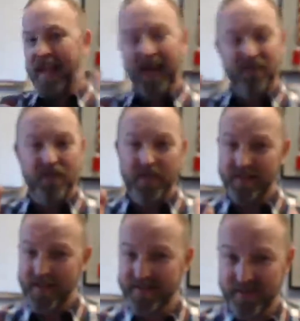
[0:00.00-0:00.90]
Have a
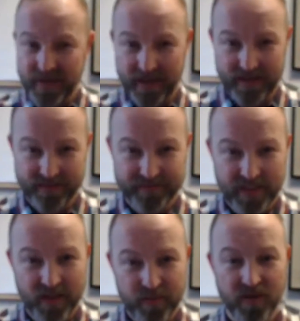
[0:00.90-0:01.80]
fantastic week.
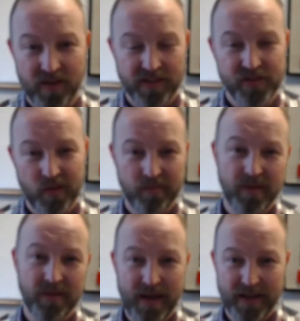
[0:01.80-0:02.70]
I hope you're all enjoying
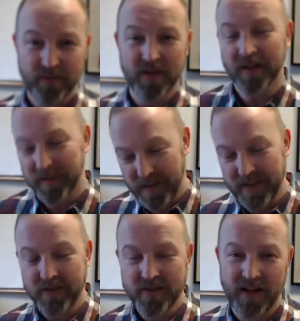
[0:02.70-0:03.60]
being back at work. I
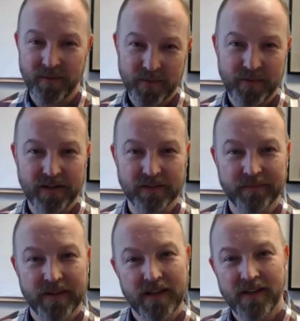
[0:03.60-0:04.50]
know you're not, but
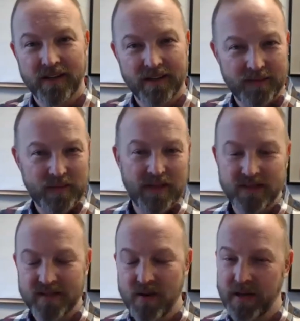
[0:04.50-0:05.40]
whatever.
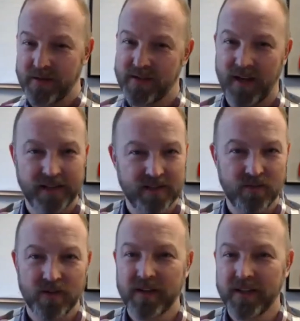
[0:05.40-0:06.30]
It's snowing outside. Don't
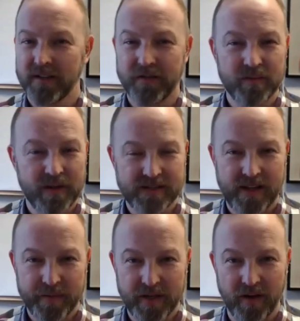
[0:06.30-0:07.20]
worry, in a few months
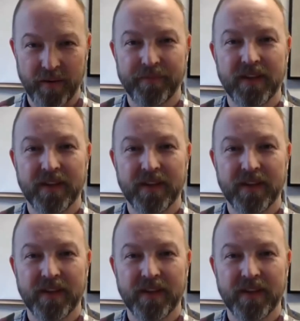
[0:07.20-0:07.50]
that'll be gone.